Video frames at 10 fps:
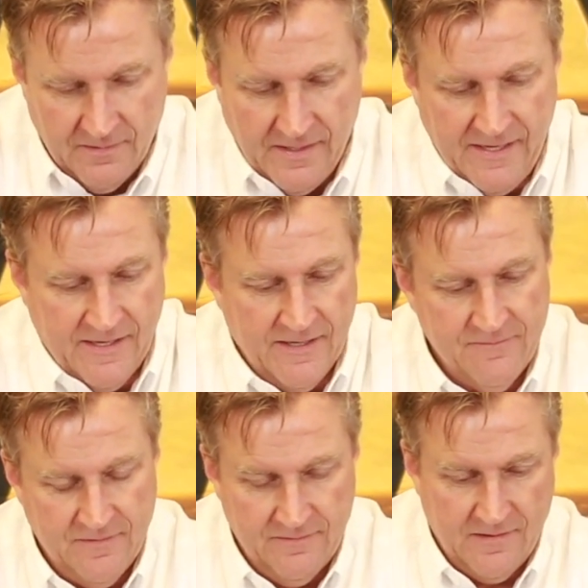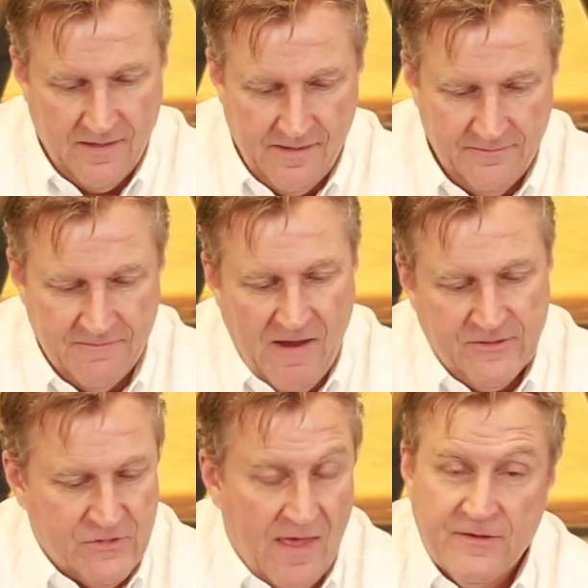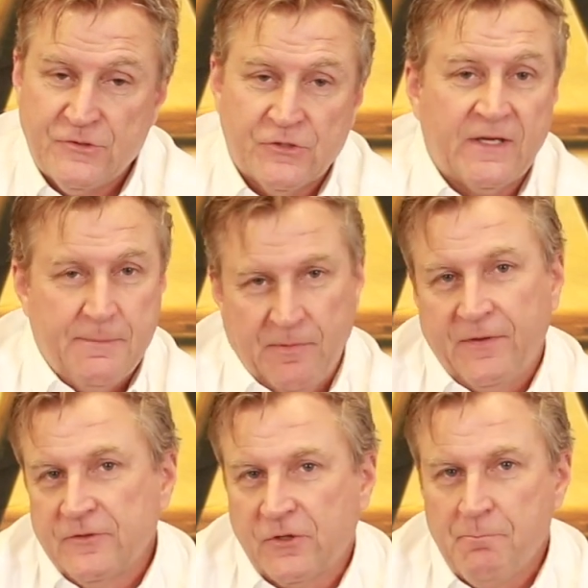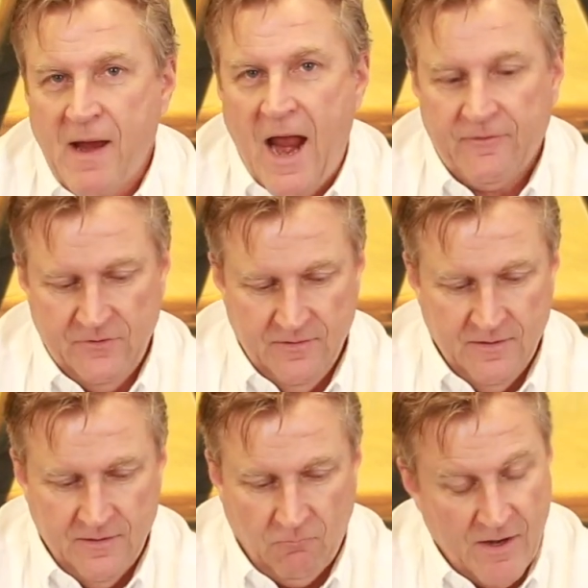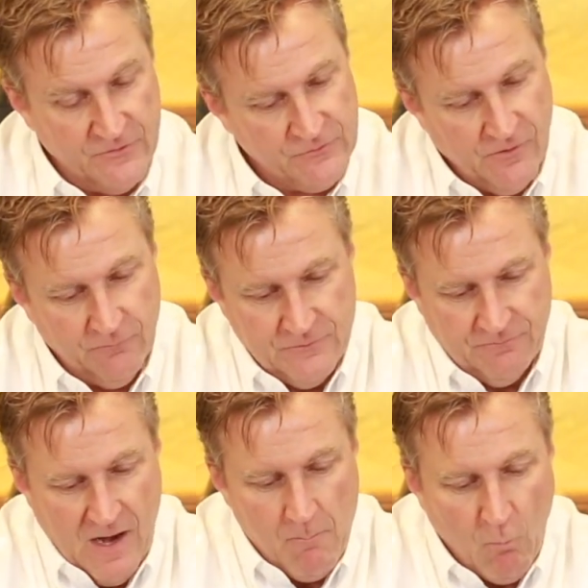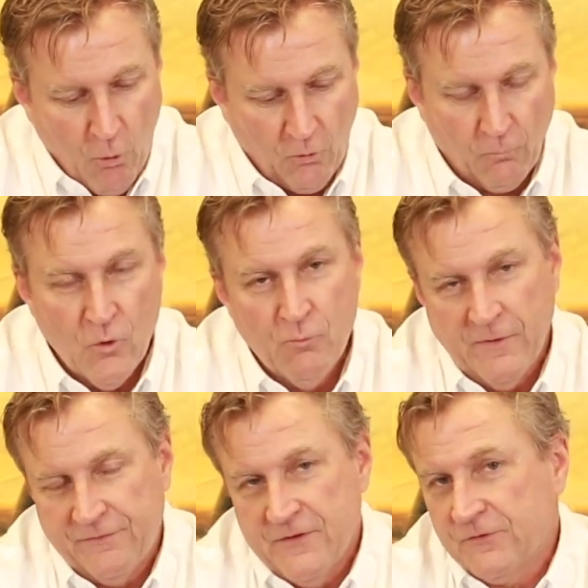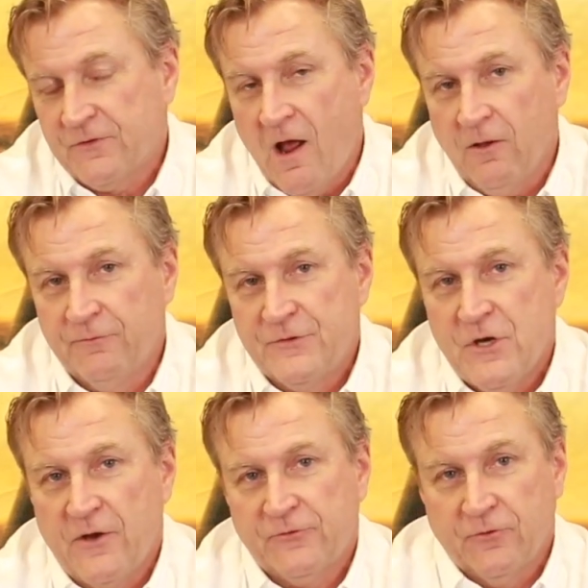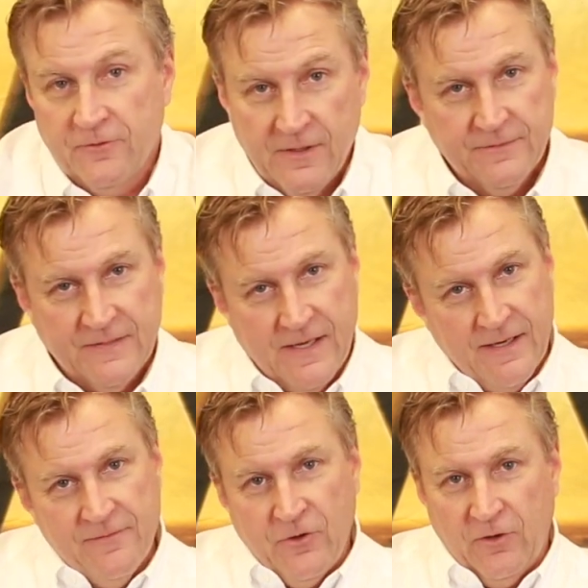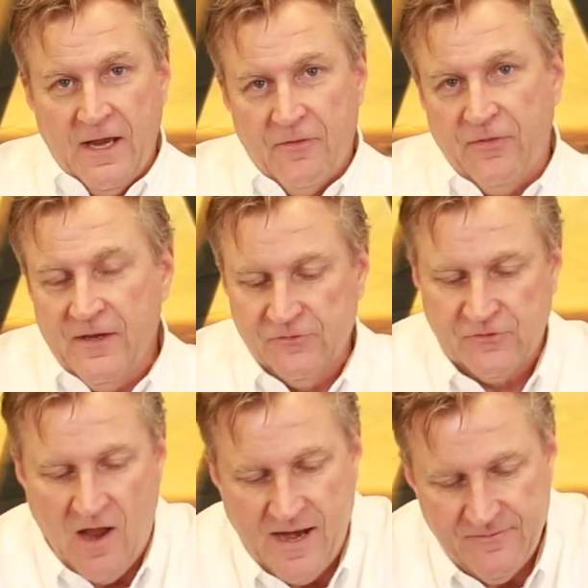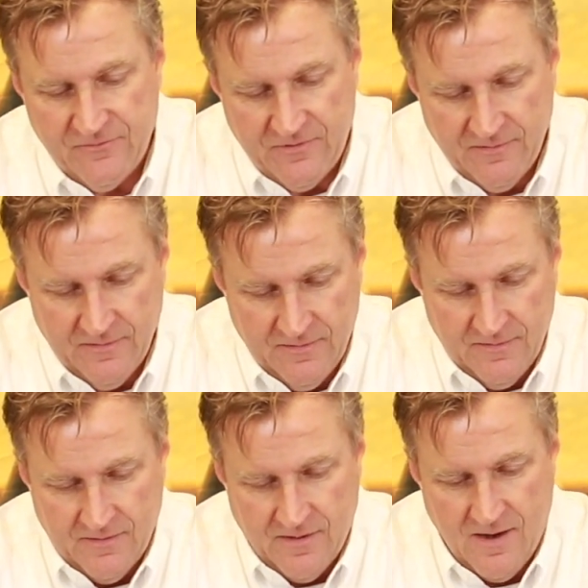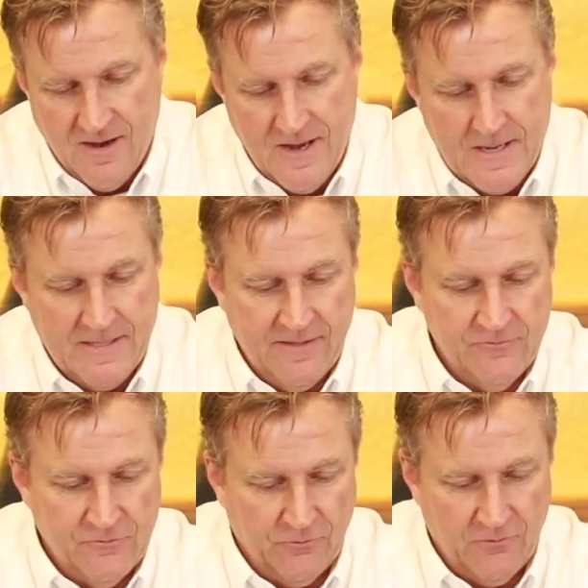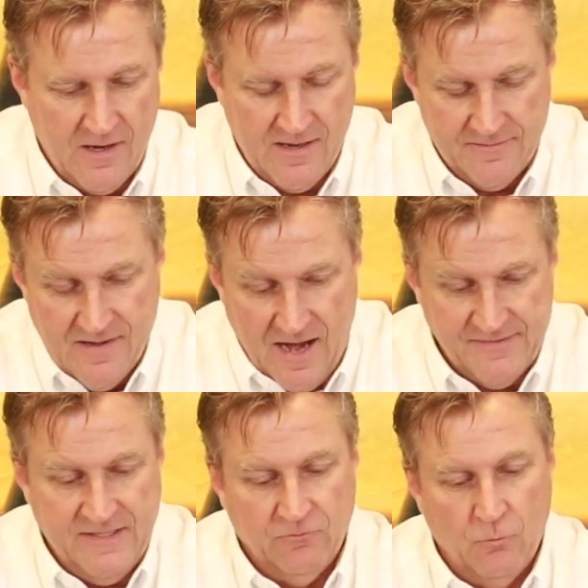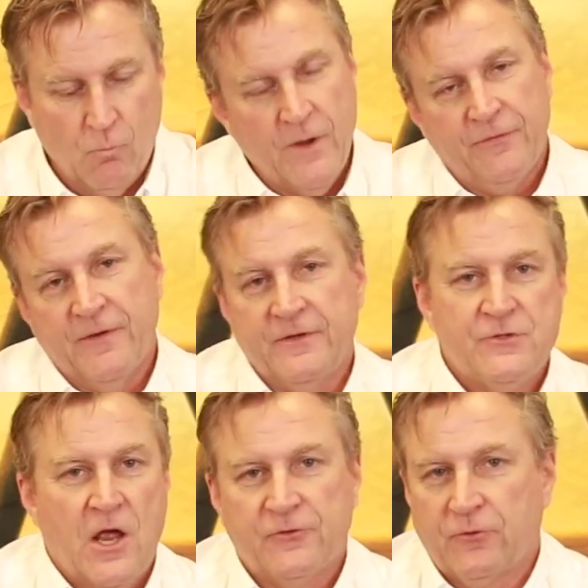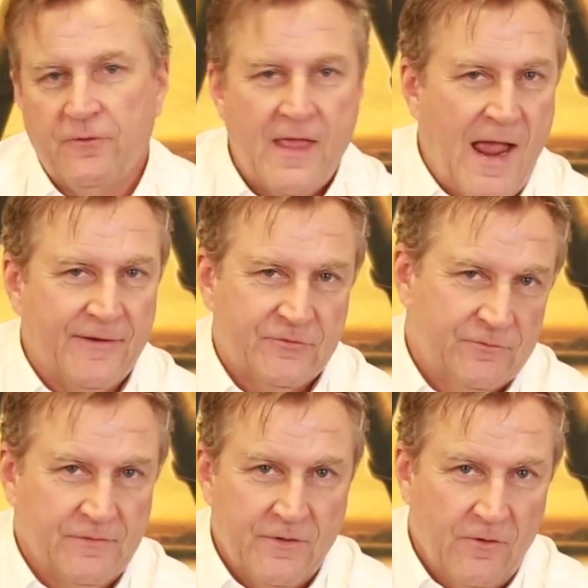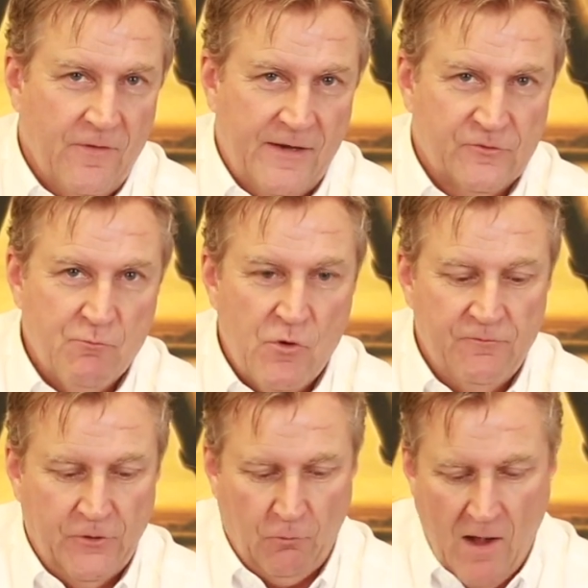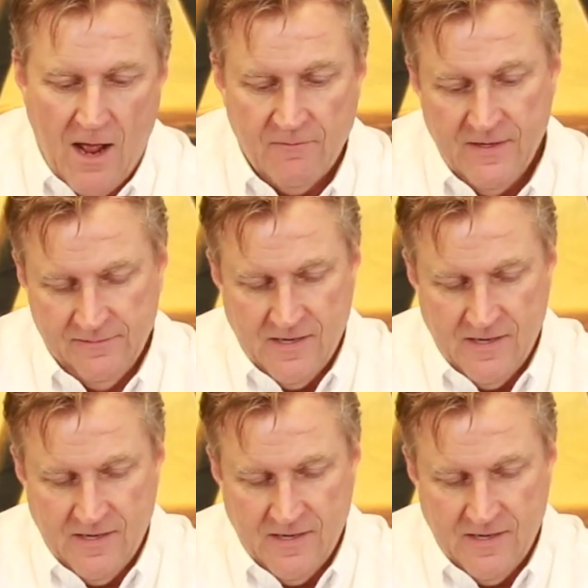And the advantage of that is just keeping things compact, right? You've got more room with this style of adjuster to get in there and get things tightened, and you're not dealing with an adjuster that's moving around.